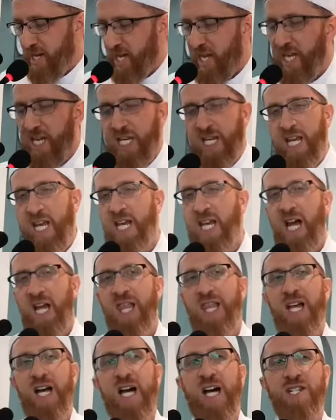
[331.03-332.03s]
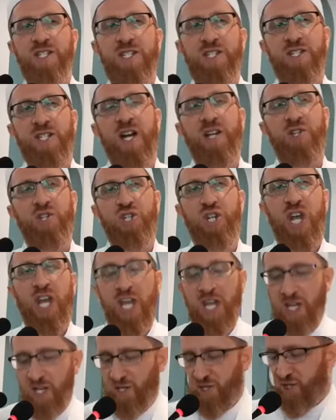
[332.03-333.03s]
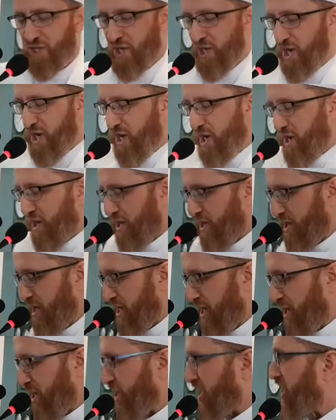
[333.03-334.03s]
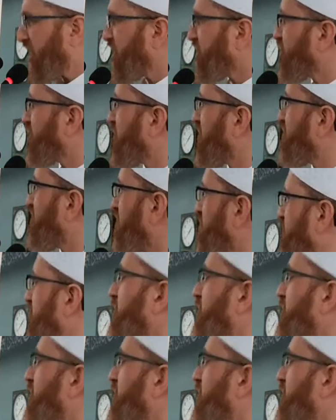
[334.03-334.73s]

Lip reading: Indeed, Allah does not change the condition of a